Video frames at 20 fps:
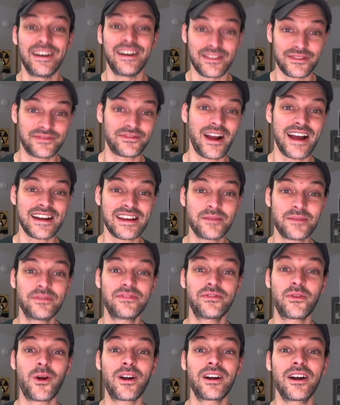The Friday
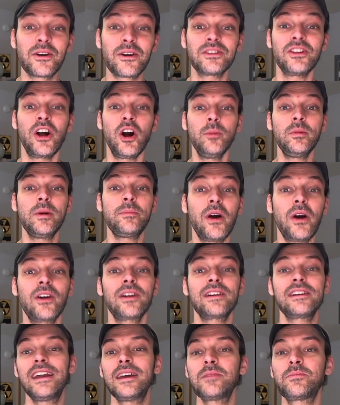before, Oklahoma
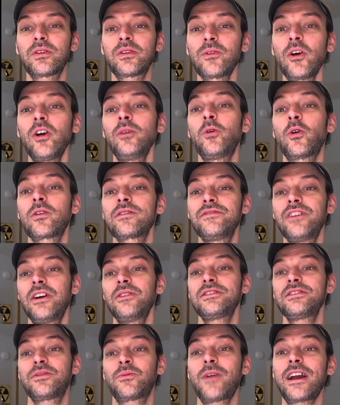Pardon and Parole Board
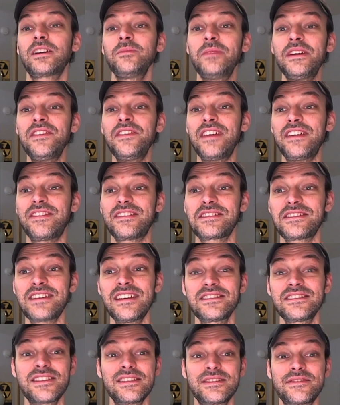voted to recommend that the
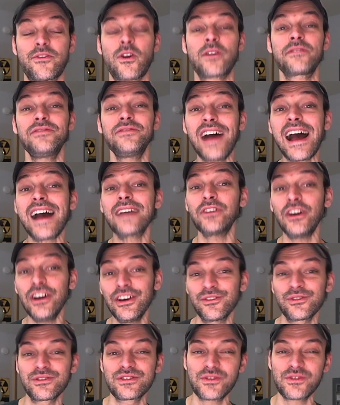sentences for
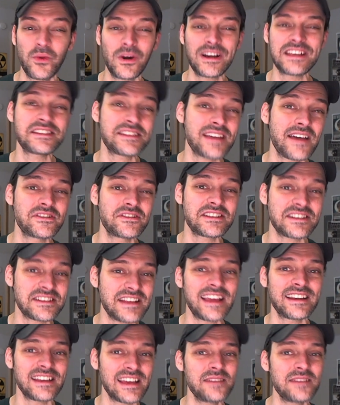527
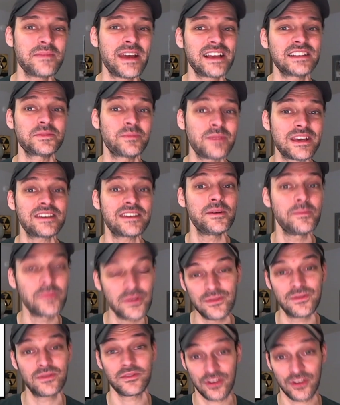state inmates be
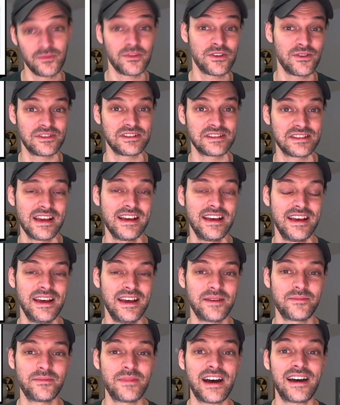commuted
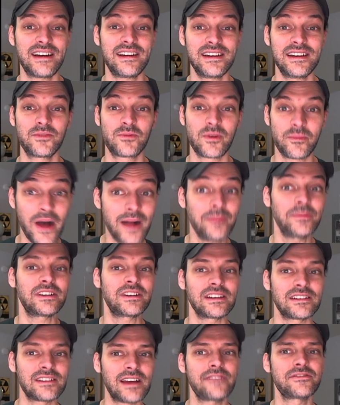by
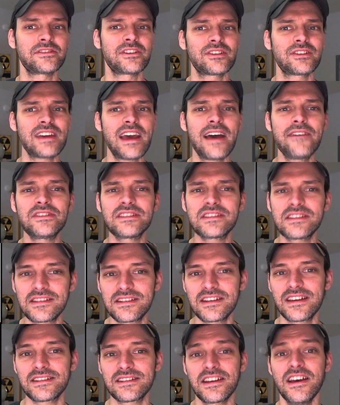Republican Governor Kevin
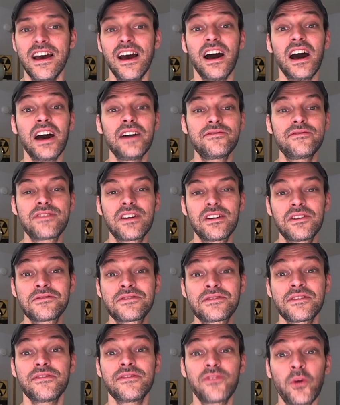Stitt. Of
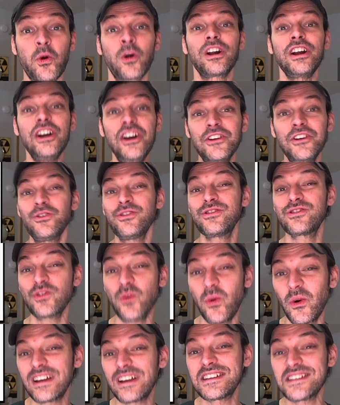those,
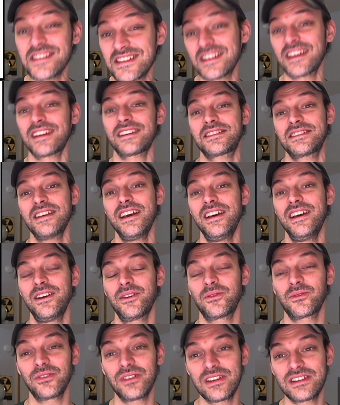426
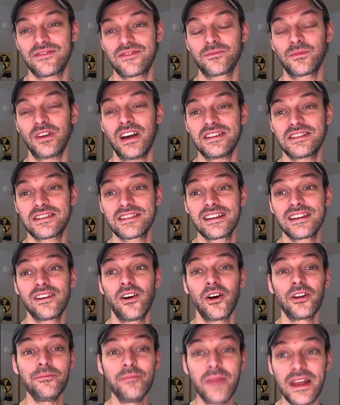released from custody
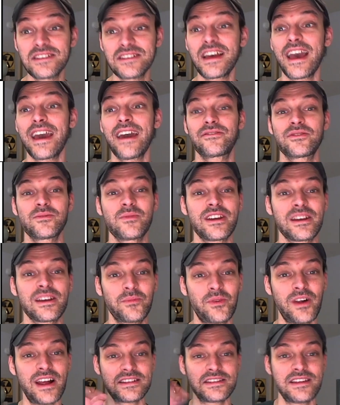on Monday after being
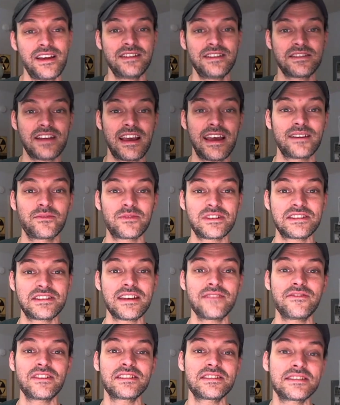processed and
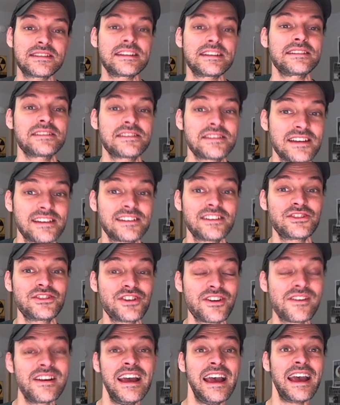receiving Stitt's
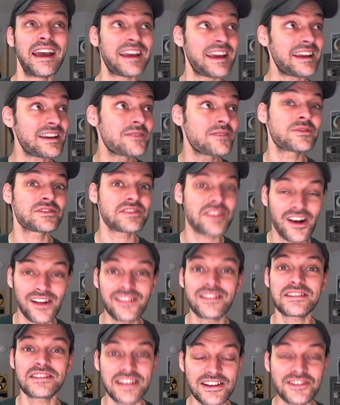signature, and it was
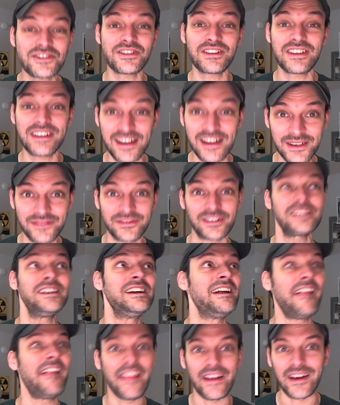all essentially over
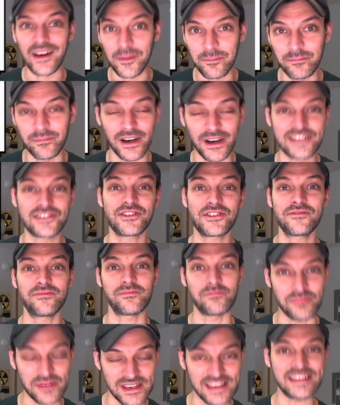a bunch of
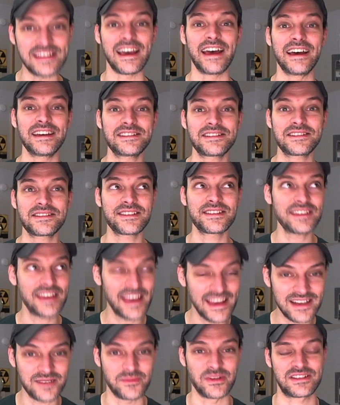BS
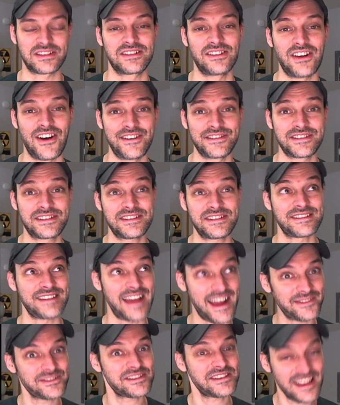cannabis laws.
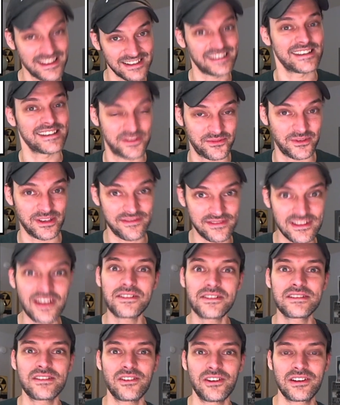Now suddenly, as we've
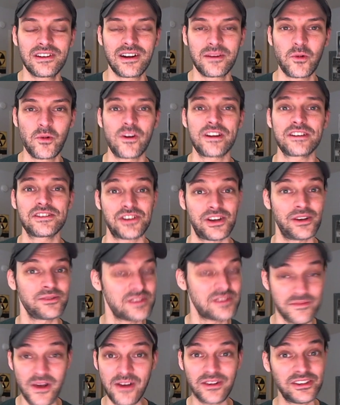noted on our morning show,
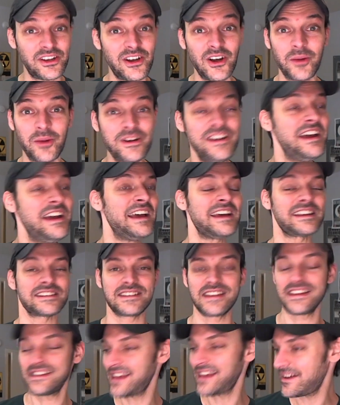Smokelahoma
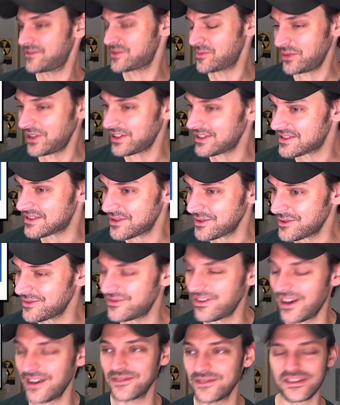didn't have to put it to a
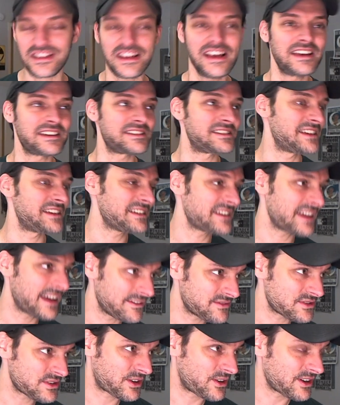vote, didn't
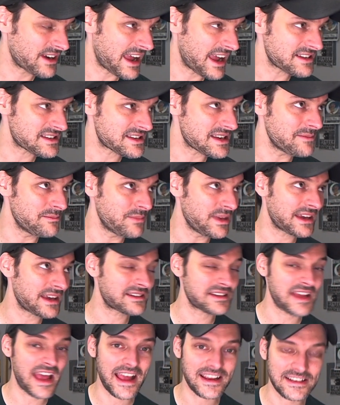have to create some
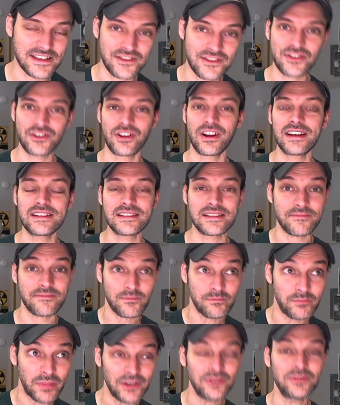big tax and trace
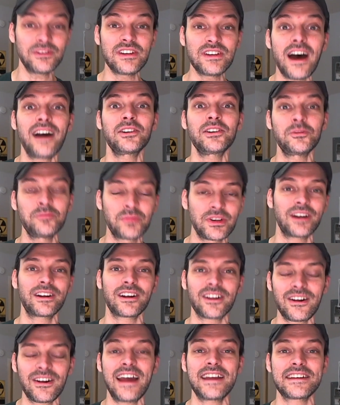boondoggle
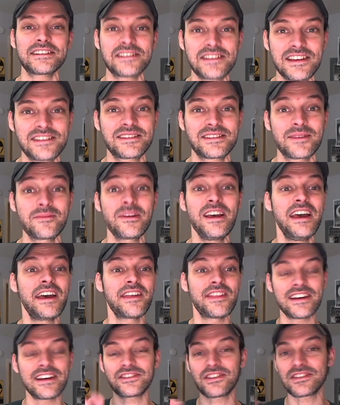bureaucratic system.
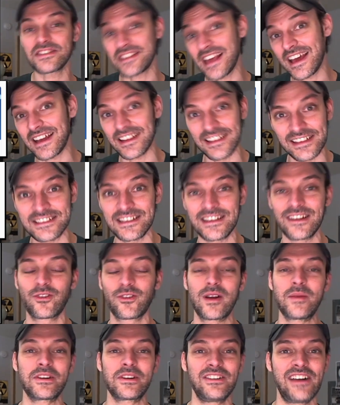They just said it's
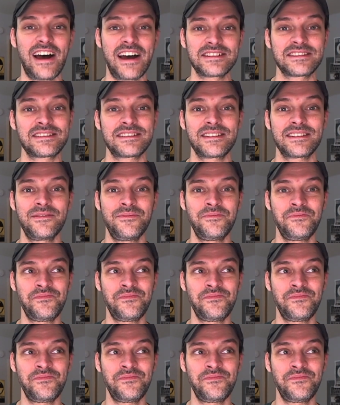decriminalized.